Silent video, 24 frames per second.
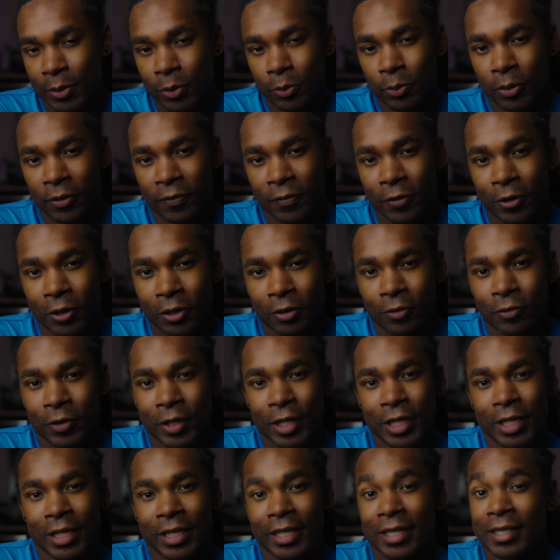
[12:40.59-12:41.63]
people prefer to
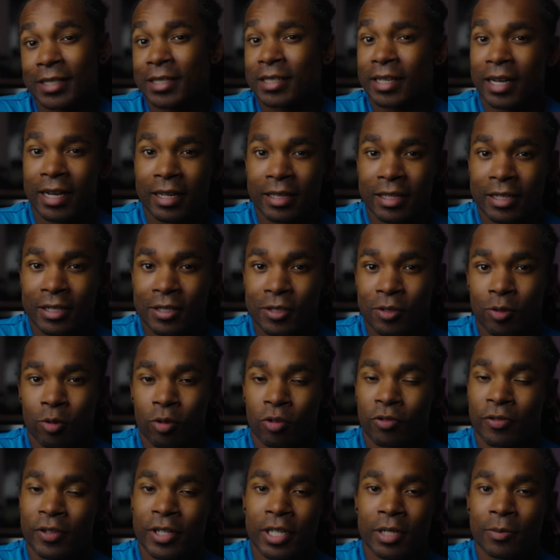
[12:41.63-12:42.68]
read in silence
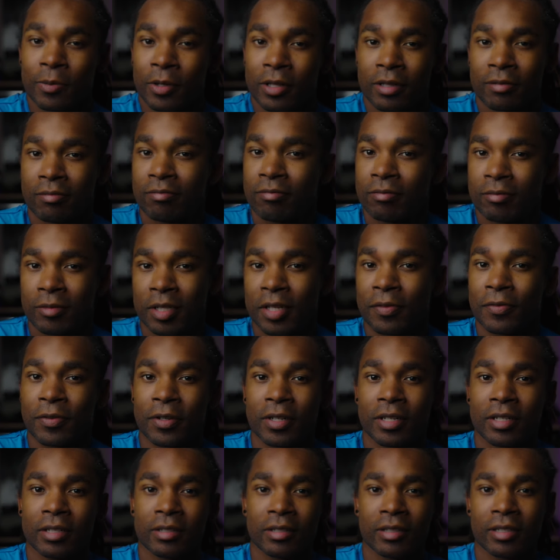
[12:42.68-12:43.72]
or read with
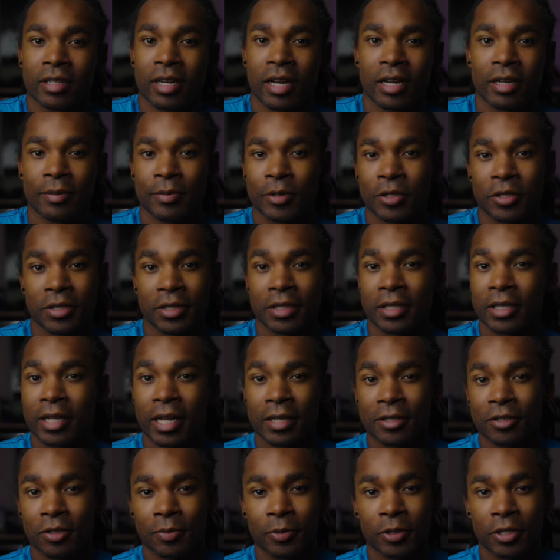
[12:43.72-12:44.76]
different kind of music,
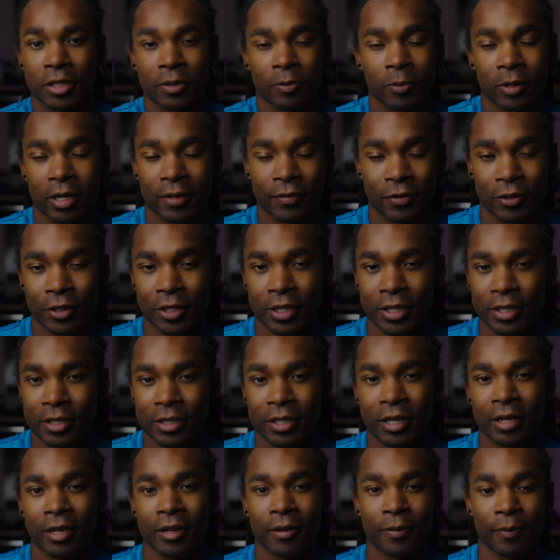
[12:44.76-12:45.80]
classical music, whatever it
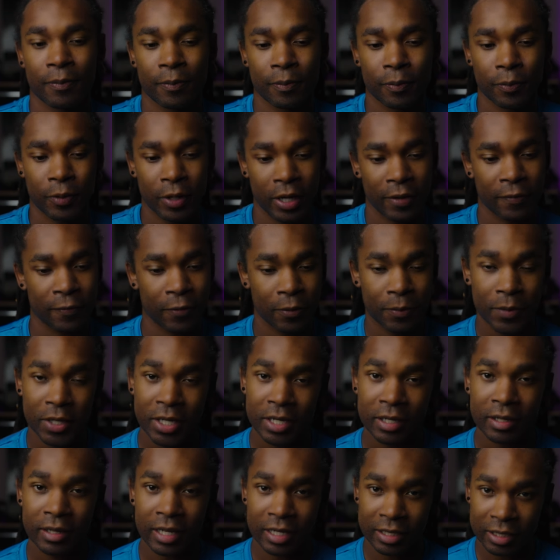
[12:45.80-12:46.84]
is. But for
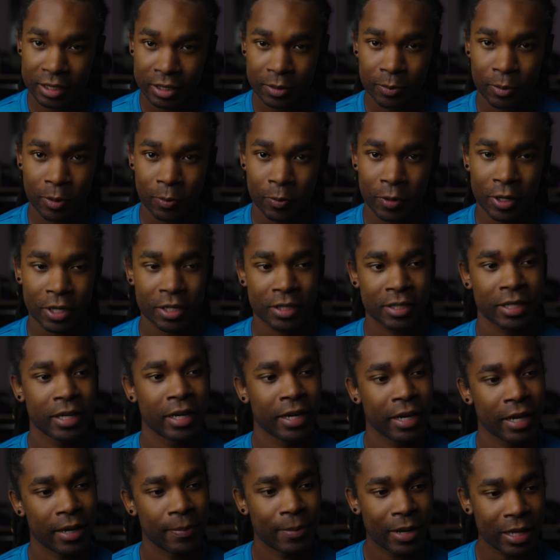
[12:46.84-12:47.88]
me, that's just what works.
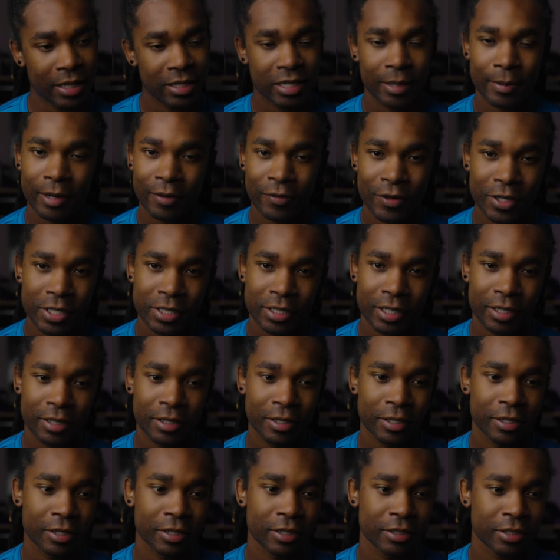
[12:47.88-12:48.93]
And by the time I reached the
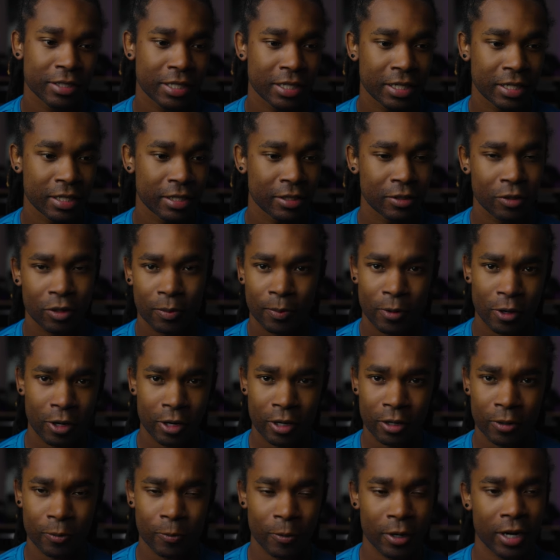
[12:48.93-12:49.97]
theater scene or
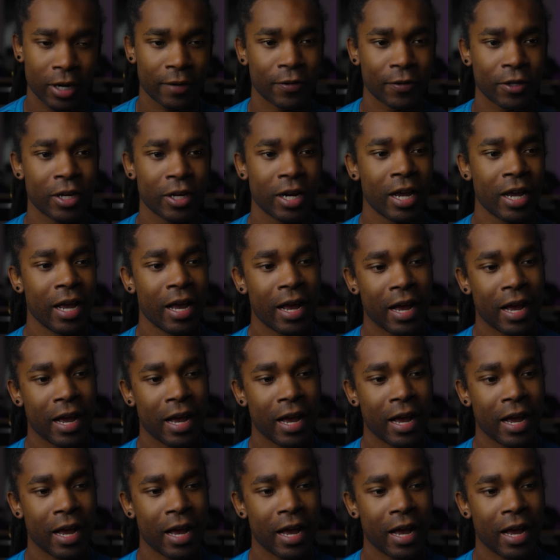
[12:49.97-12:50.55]
part or whatever,